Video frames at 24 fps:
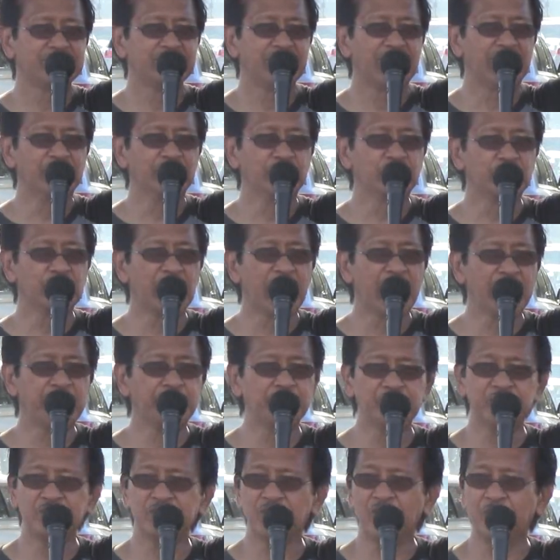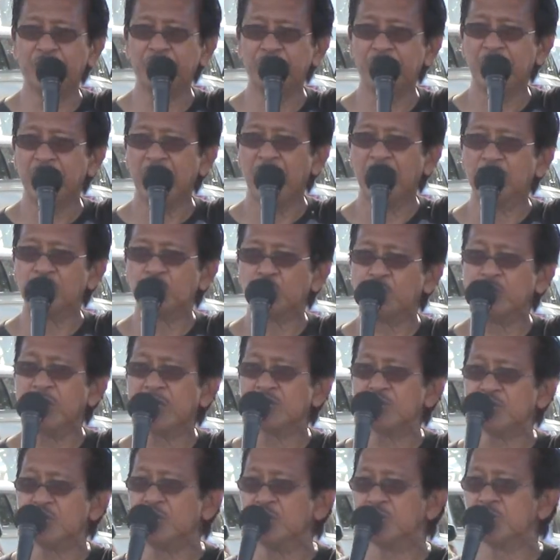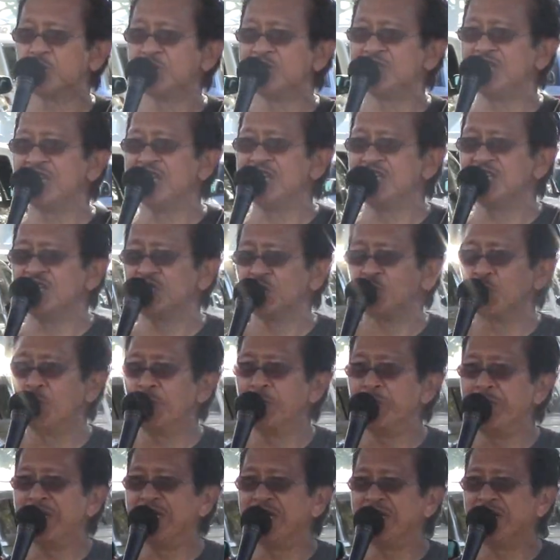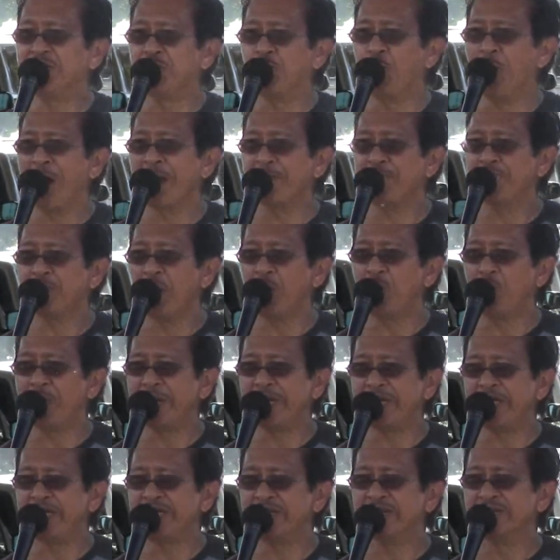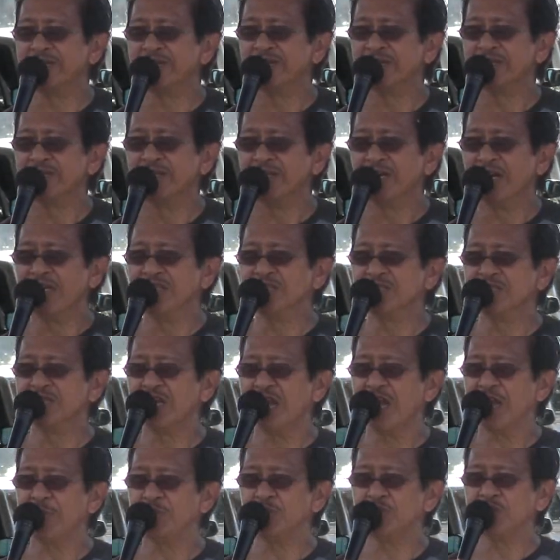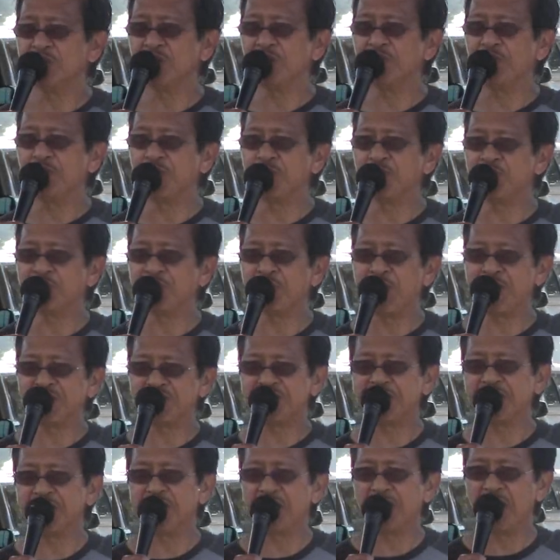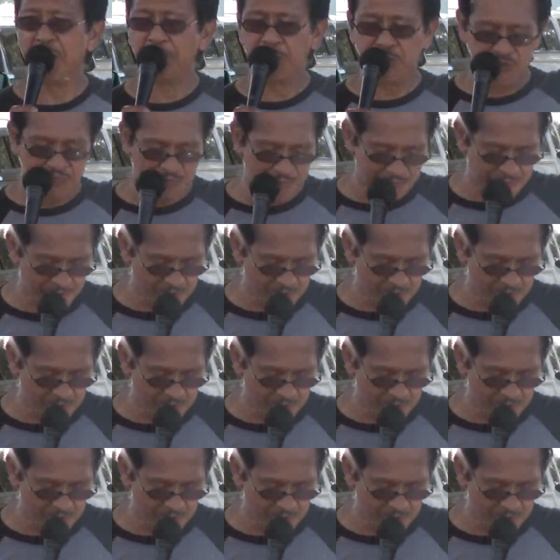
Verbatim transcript: and times of, uh, so that your sins will be wiped away and times of refreshing comes from